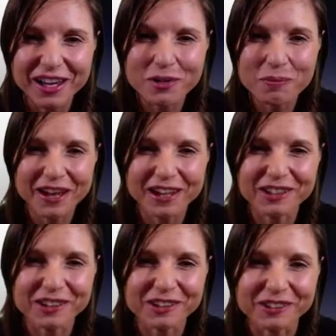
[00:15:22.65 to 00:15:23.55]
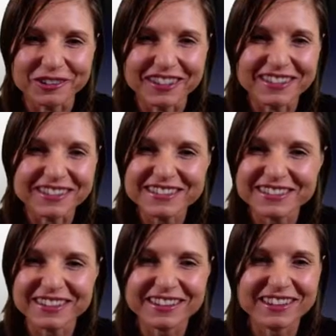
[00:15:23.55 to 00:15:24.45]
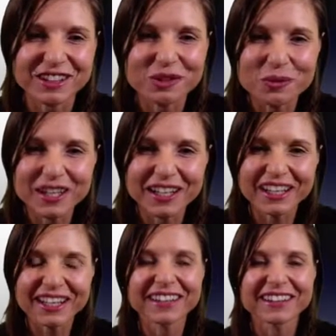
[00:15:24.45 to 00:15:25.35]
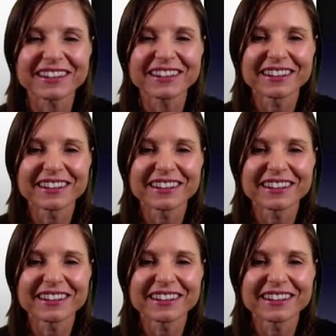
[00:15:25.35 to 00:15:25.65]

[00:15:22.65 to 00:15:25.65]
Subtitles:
love about you is that you really